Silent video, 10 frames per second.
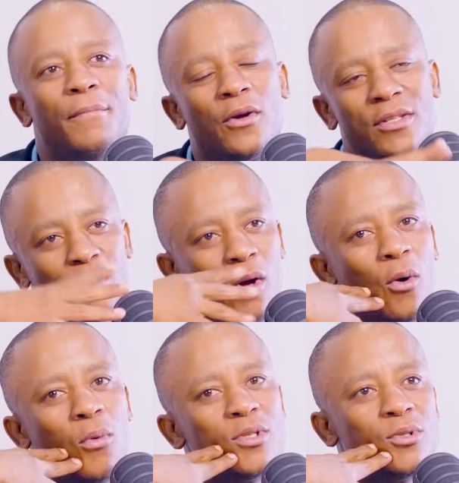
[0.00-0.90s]
Because we
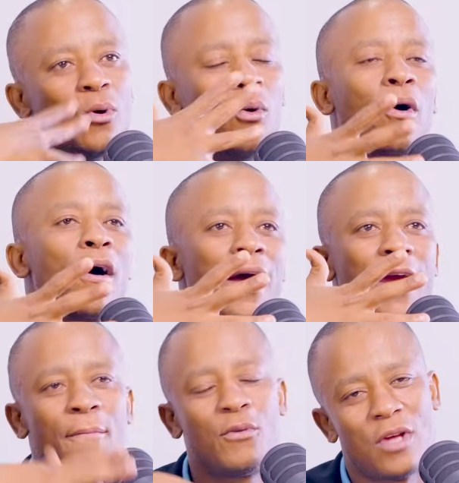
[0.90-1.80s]
always know
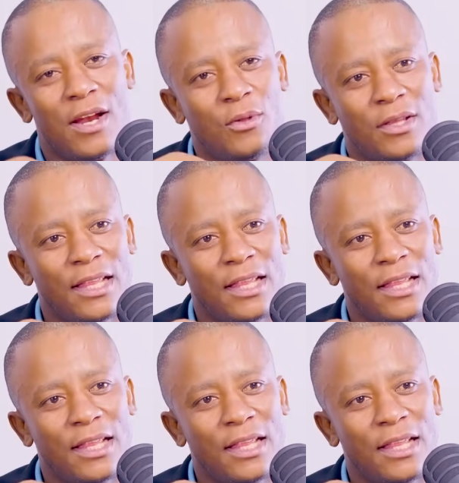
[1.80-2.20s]
in Botswana,